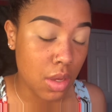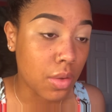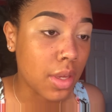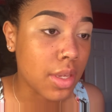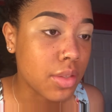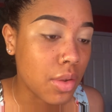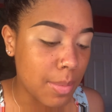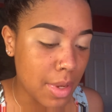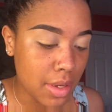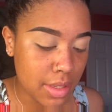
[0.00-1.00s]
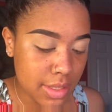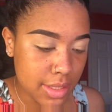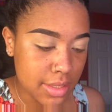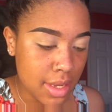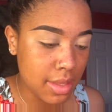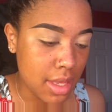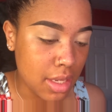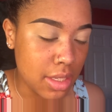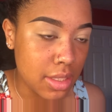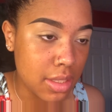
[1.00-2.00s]
Okay, so I'm not going to set
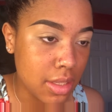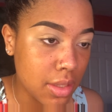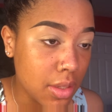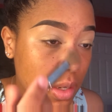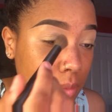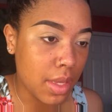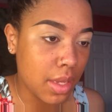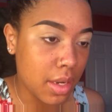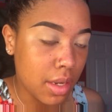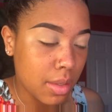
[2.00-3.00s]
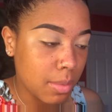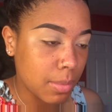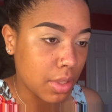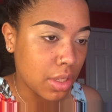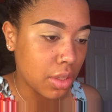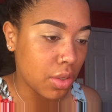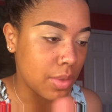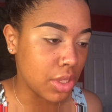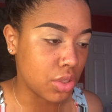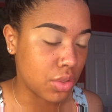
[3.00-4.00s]
that concealer, and I'm going to go
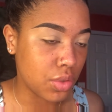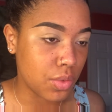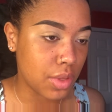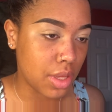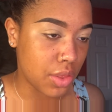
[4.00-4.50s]
into the